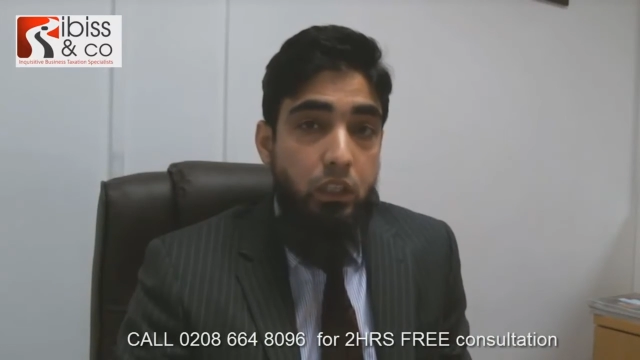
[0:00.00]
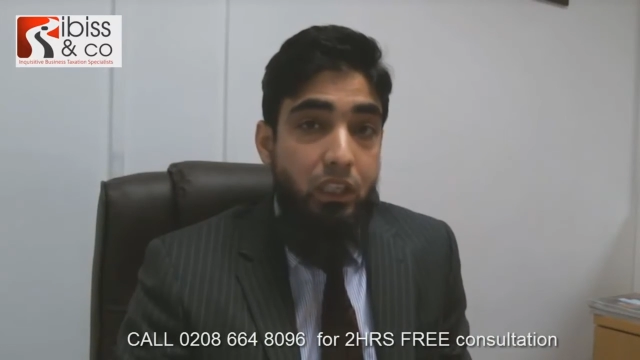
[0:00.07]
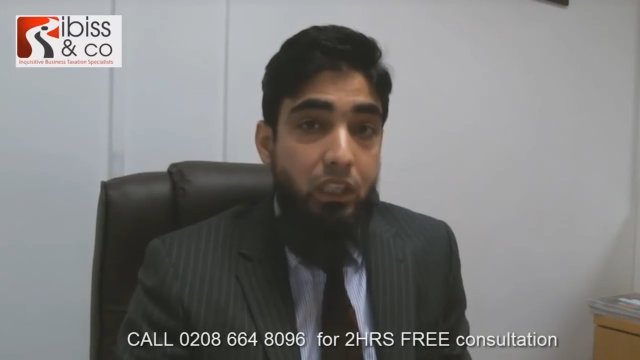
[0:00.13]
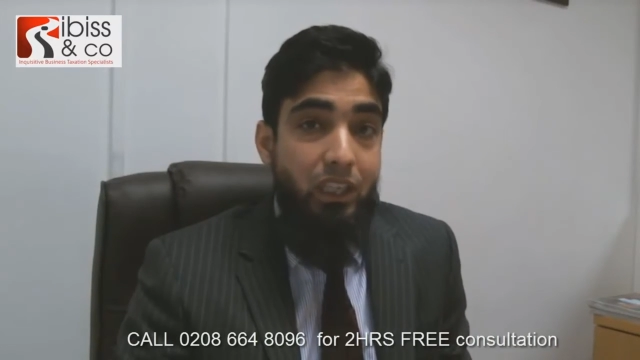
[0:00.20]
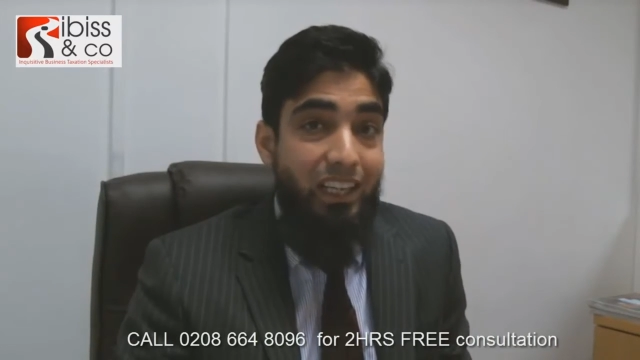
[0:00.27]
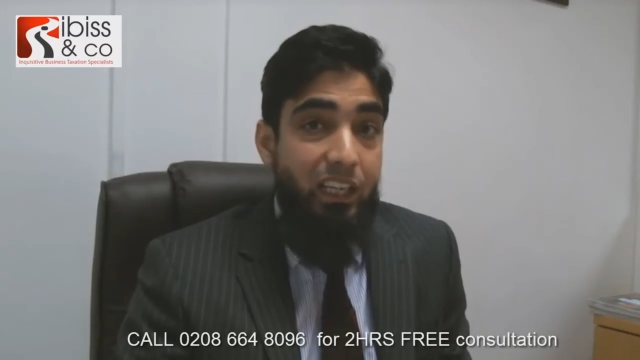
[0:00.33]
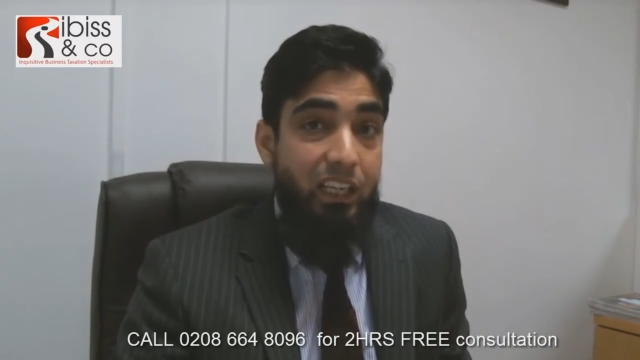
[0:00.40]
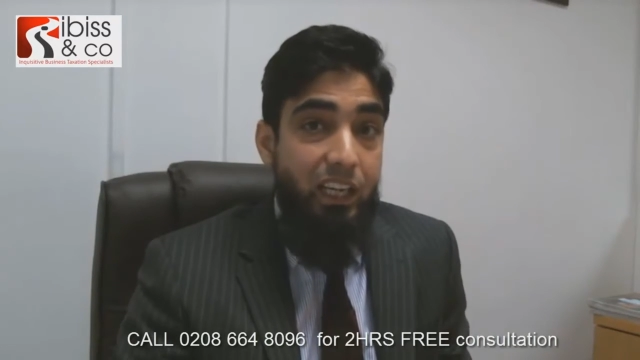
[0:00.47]

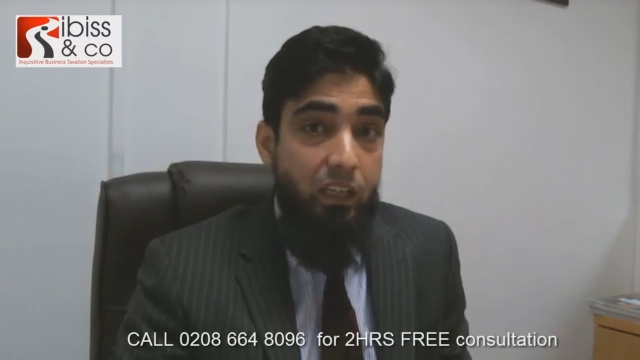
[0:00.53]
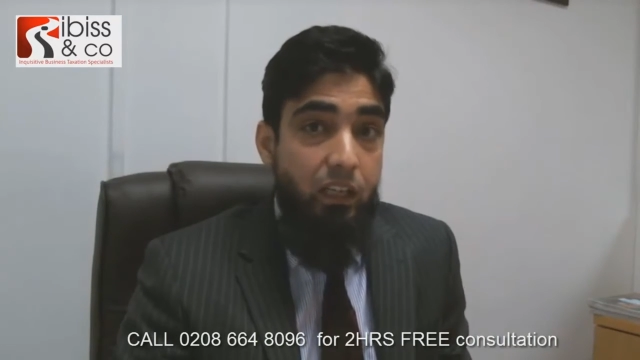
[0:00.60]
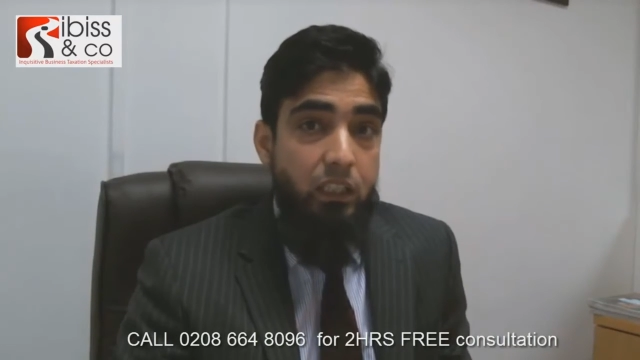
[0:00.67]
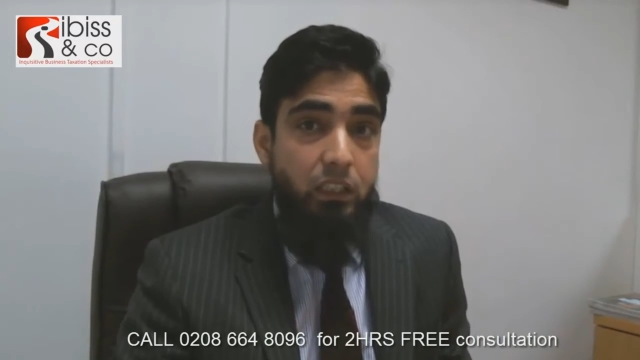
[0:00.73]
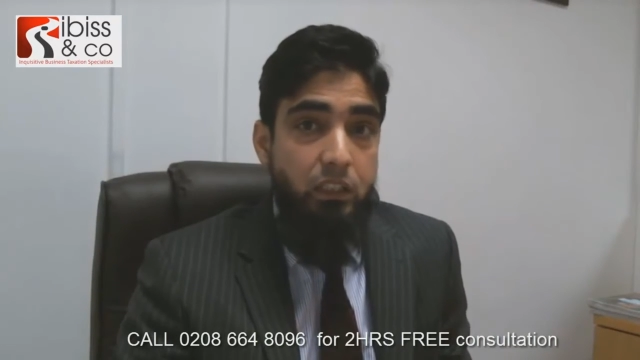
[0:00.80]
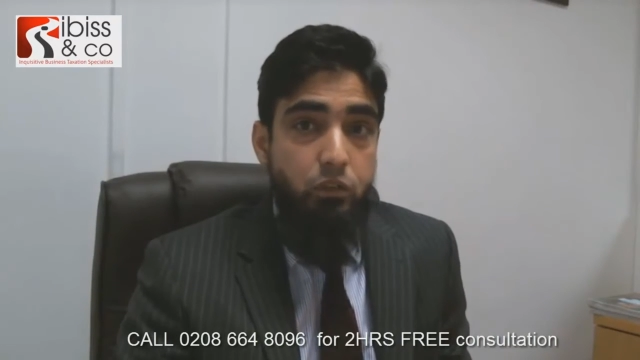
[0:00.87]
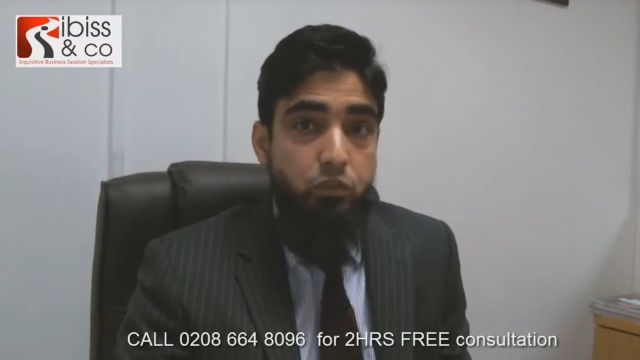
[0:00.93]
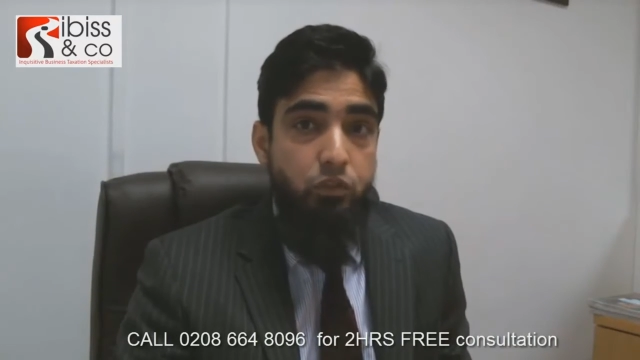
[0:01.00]
tight
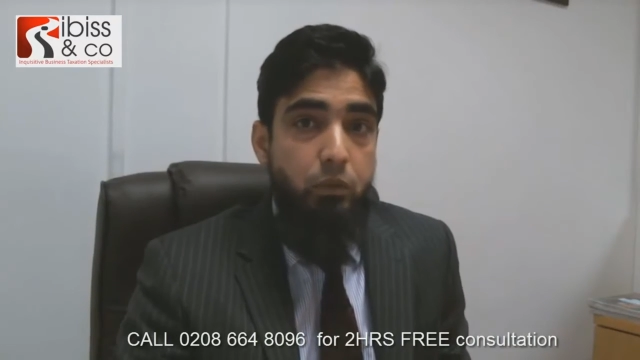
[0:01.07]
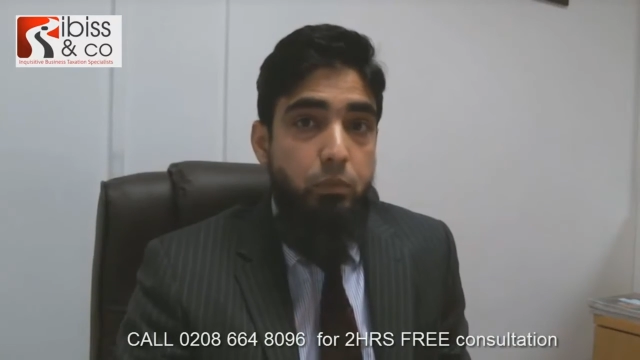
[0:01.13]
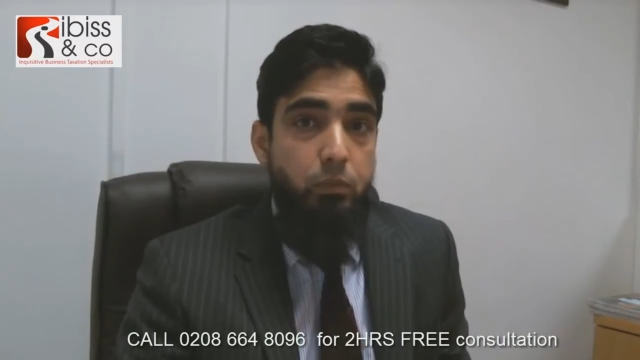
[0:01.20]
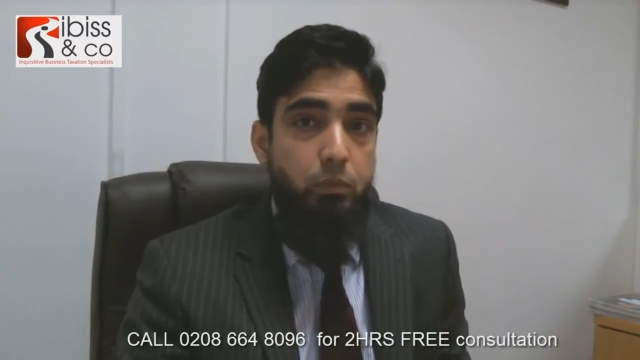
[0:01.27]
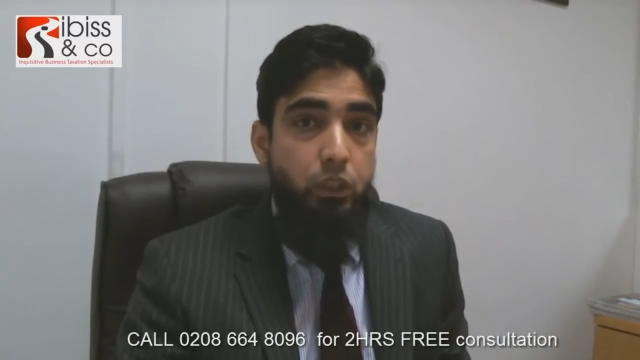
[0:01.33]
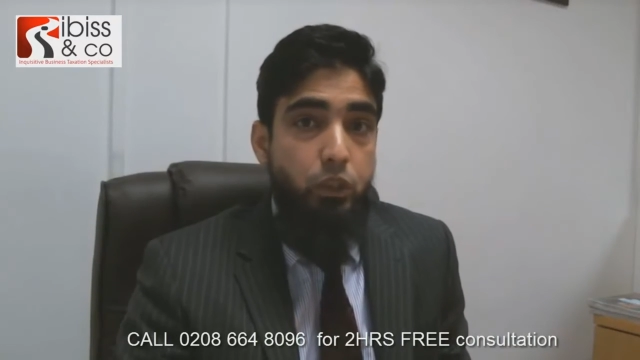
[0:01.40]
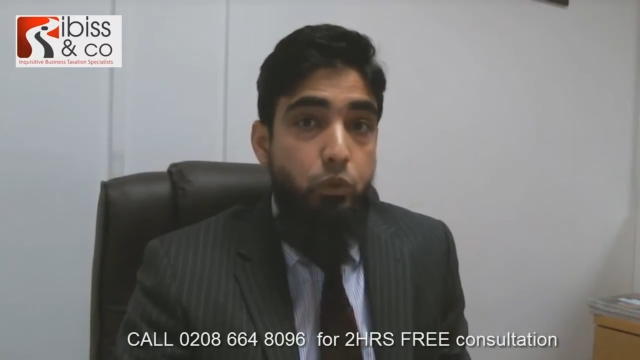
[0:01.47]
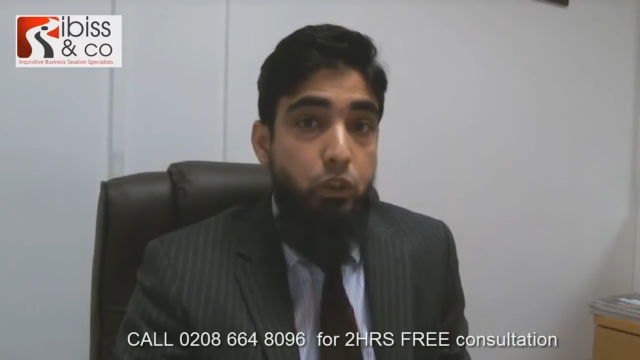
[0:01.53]
deadlines
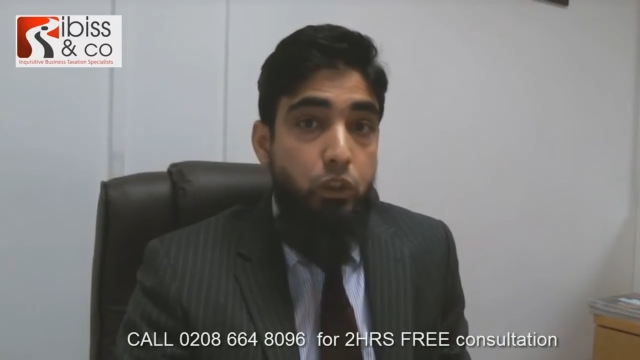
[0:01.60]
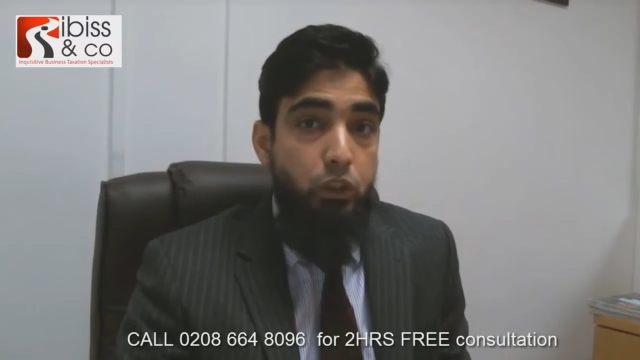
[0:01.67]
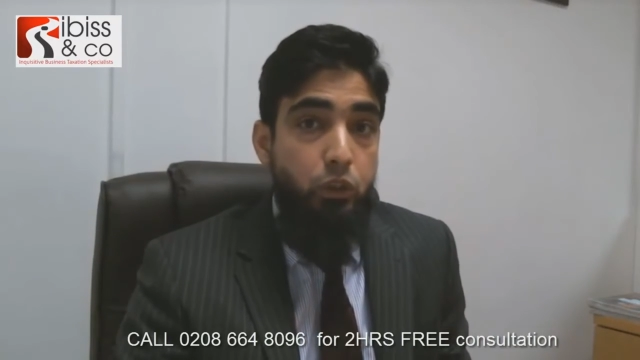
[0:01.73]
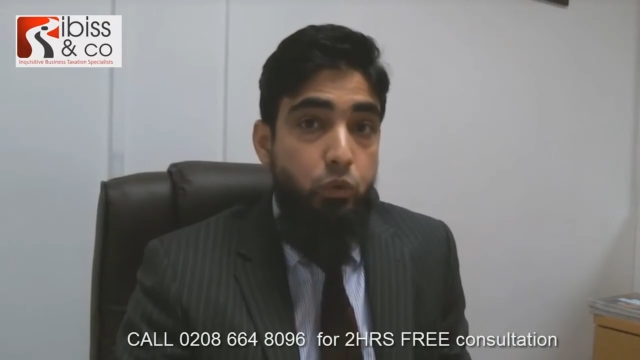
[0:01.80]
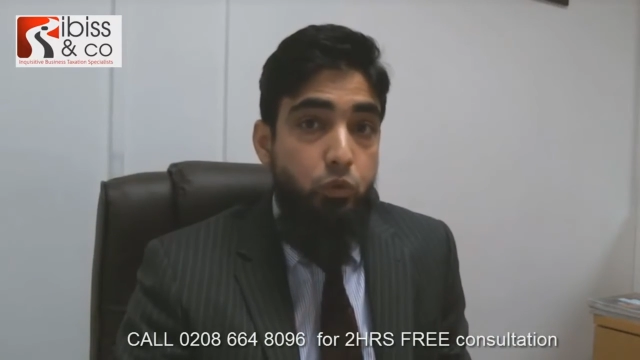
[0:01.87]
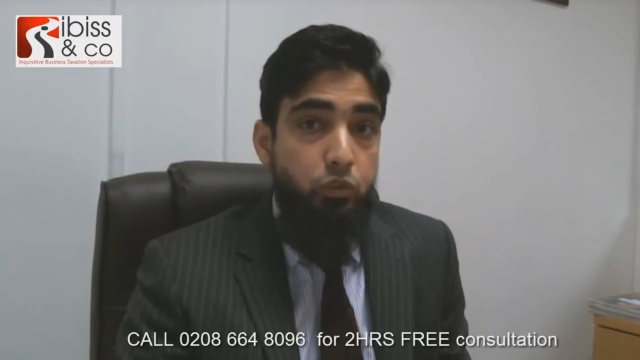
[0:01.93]
whereby you need